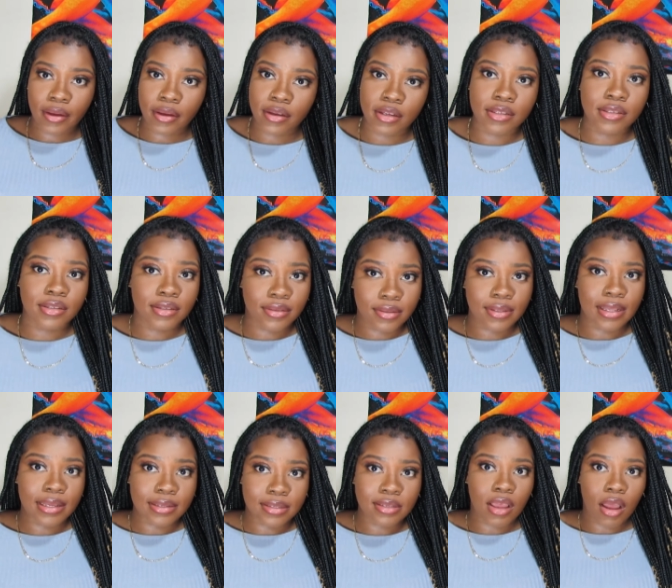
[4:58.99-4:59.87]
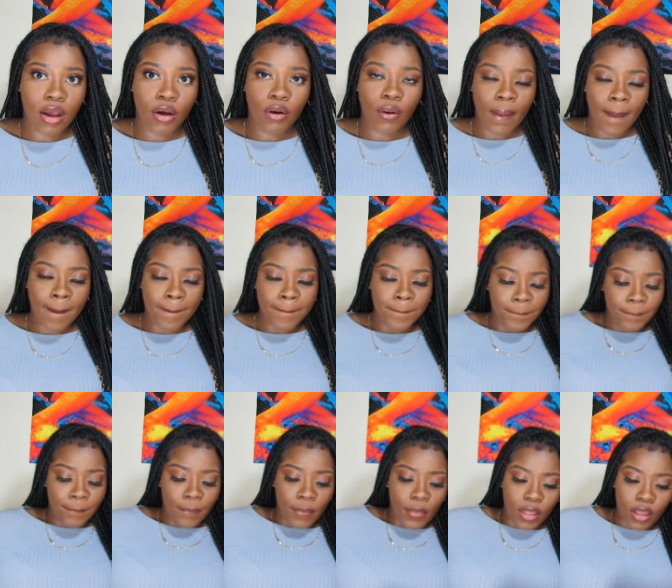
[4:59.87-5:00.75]
Because that's the L.
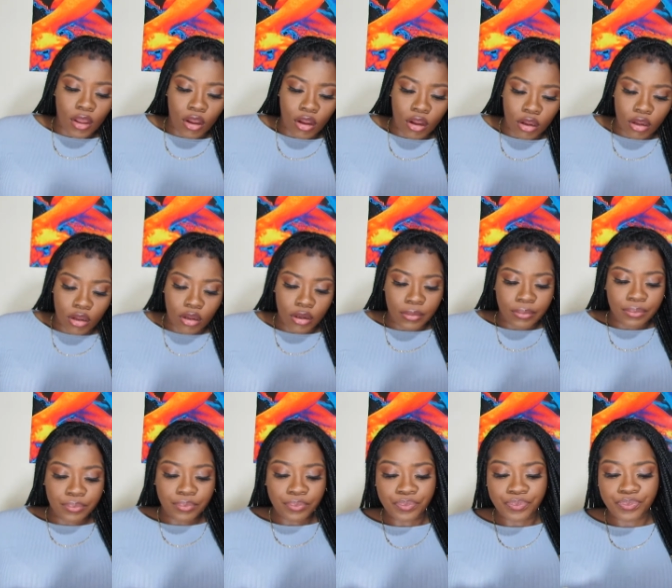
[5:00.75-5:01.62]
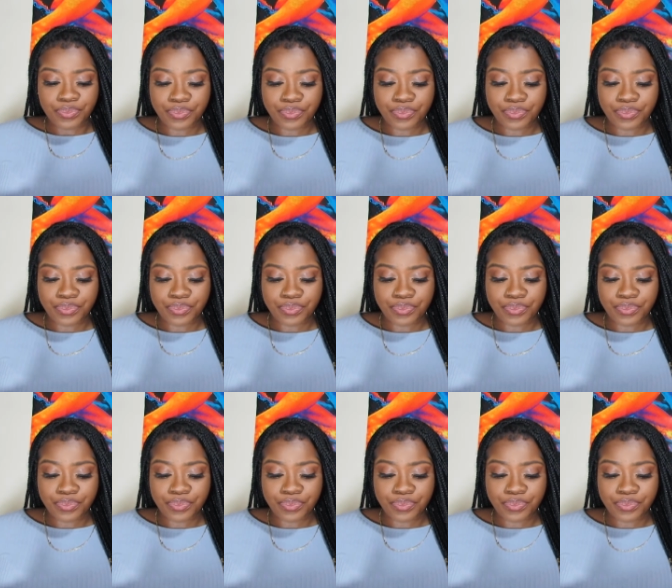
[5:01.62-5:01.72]
Um,